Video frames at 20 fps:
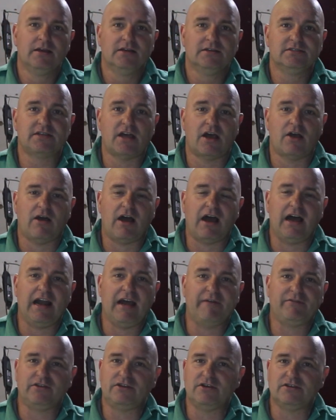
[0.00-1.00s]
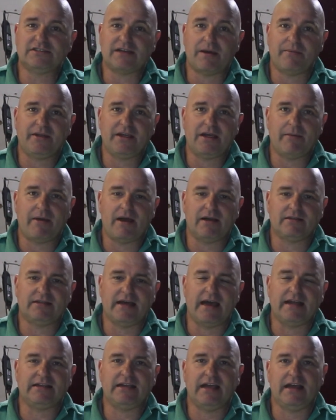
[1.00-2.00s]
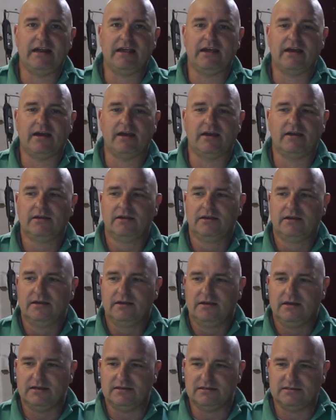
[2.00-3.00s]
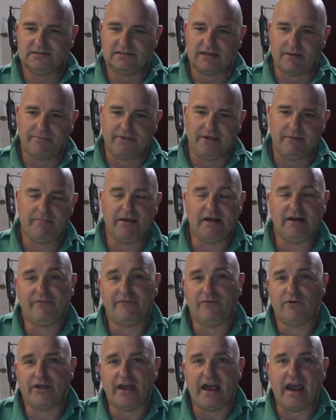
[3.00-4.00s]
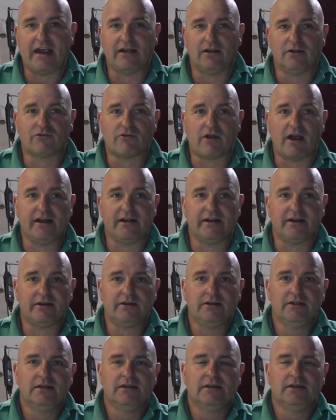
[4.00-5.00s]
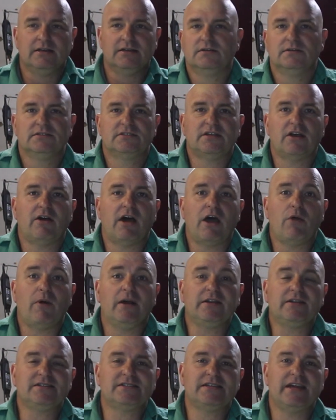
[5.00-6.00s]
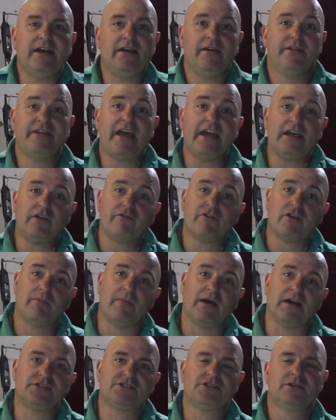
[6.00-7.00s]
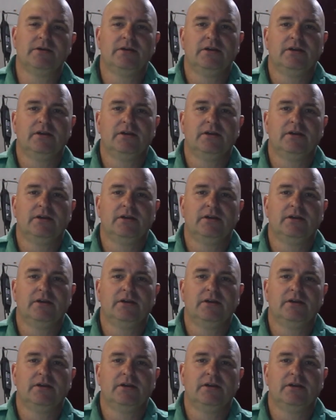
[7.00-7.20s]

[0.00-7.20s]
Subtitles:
So I'll have to do something about that, getting something better for the angle grinder. So I want to say thank you very much.